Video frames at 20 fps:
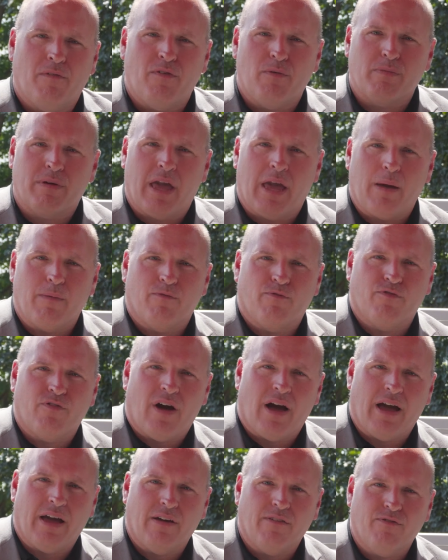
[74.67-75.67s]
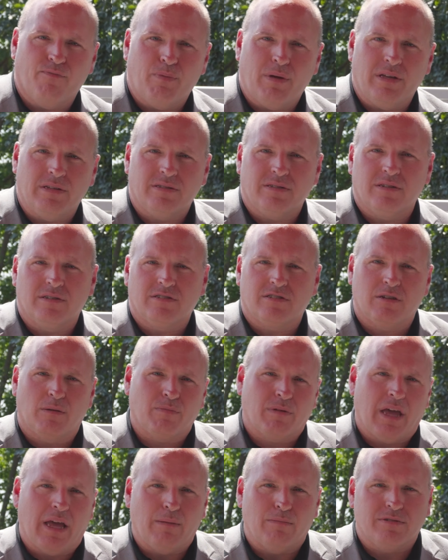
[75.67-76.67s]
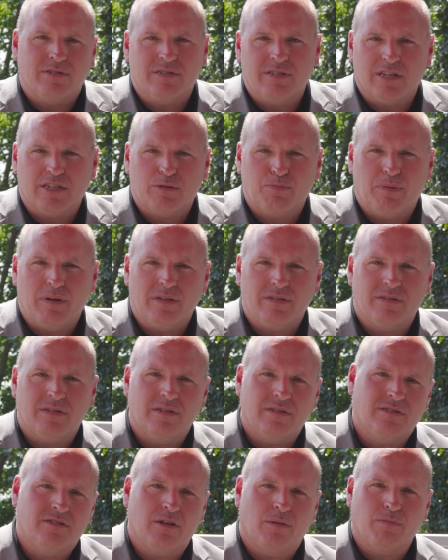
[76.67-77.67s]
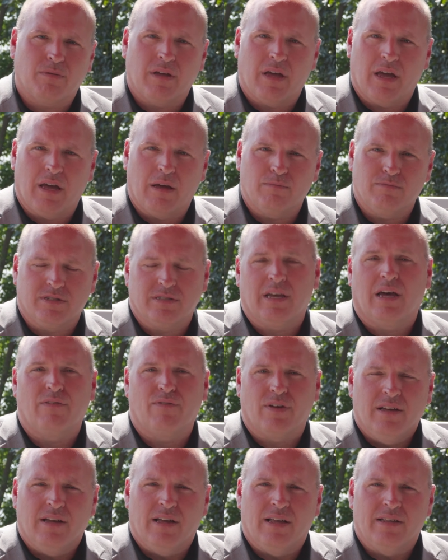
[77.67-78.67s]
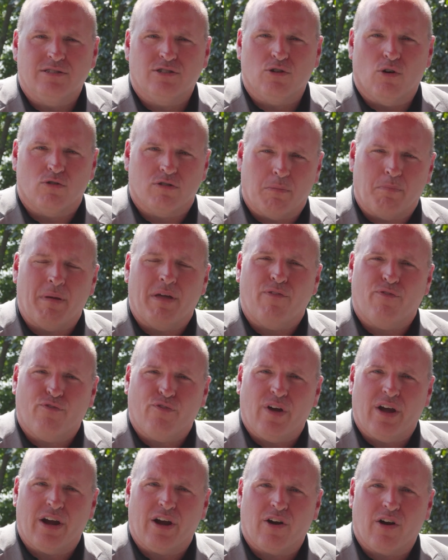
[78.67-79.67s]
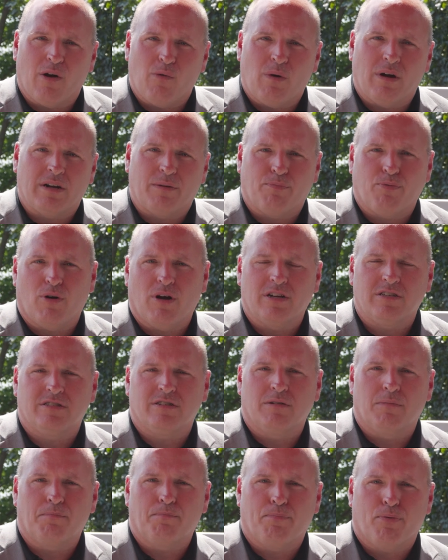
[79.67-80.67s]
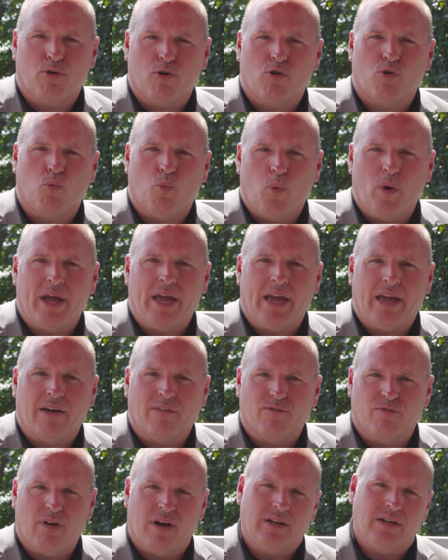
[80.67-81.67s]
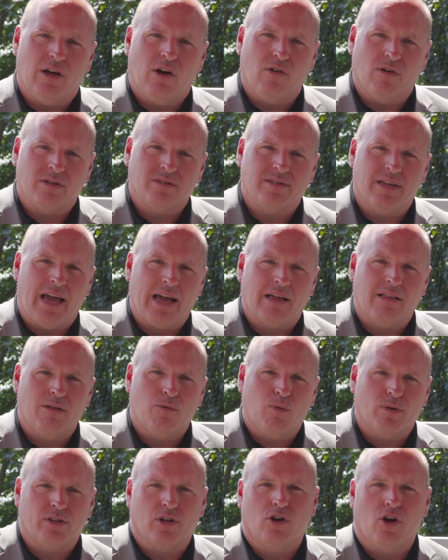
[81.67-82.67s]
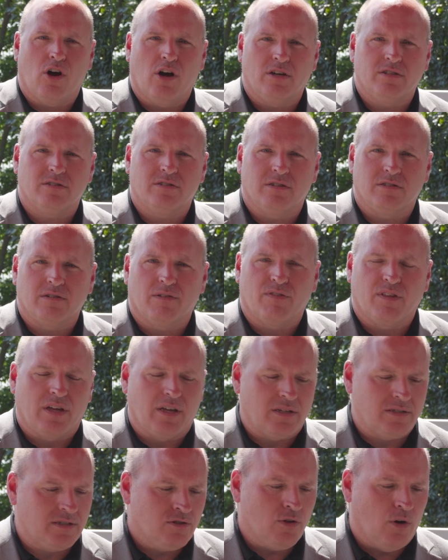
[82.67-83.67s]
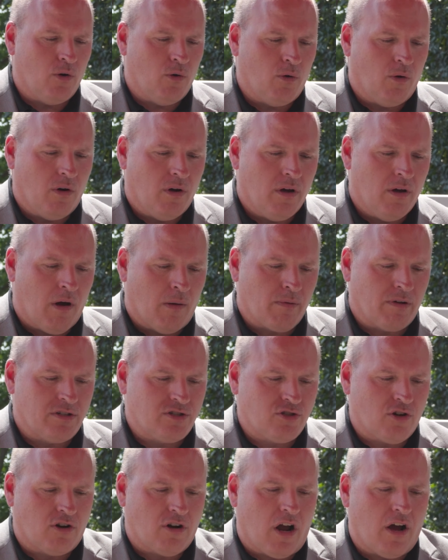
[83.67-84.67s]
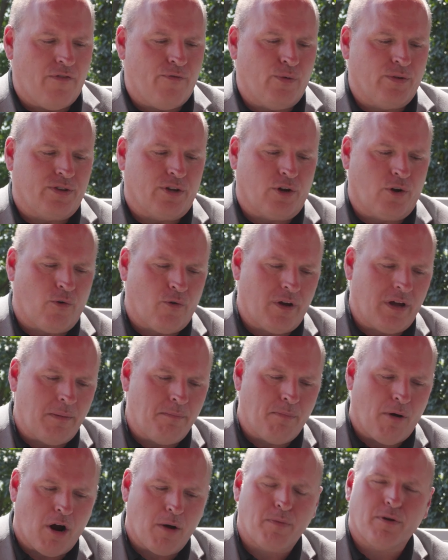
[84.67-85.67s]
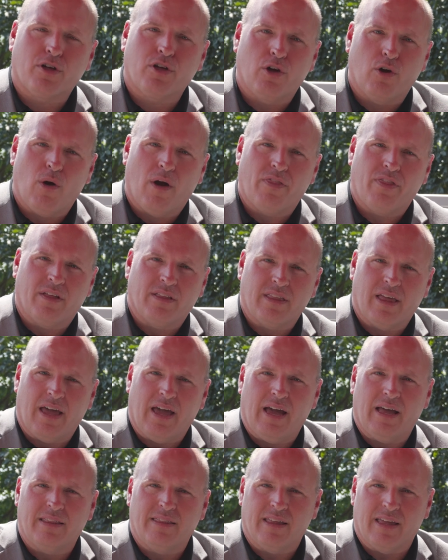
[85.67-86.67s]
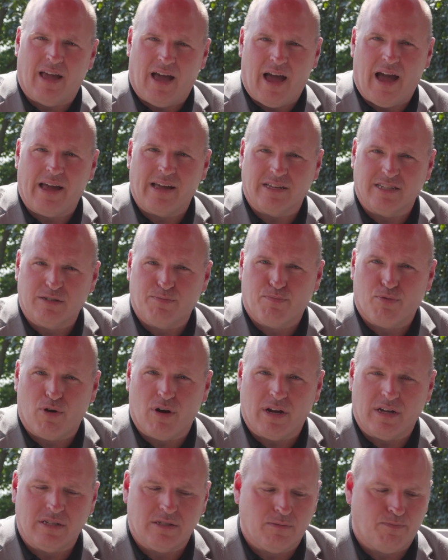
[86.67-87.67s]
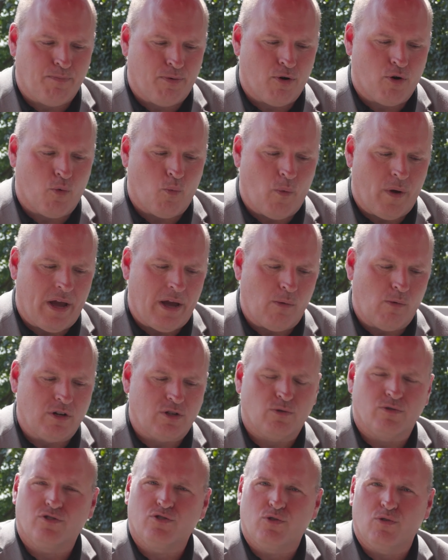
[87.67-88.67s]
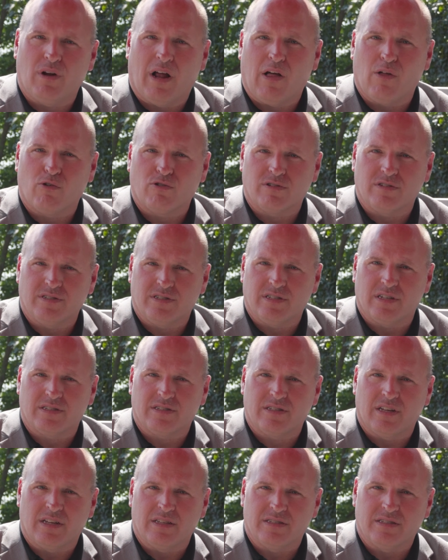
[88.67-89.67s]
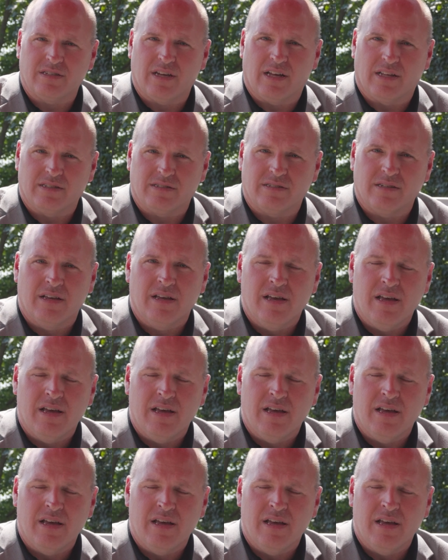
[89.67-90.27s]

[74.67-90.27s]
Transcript: of them came five pieces, some came six pieces, some came seven. And so to be fair, I wanted to price them per wing and find out exactly what the cost is of these. So I'm going to start off with the Korean barbecue. I think they had the highest price per wing, which was $2.16.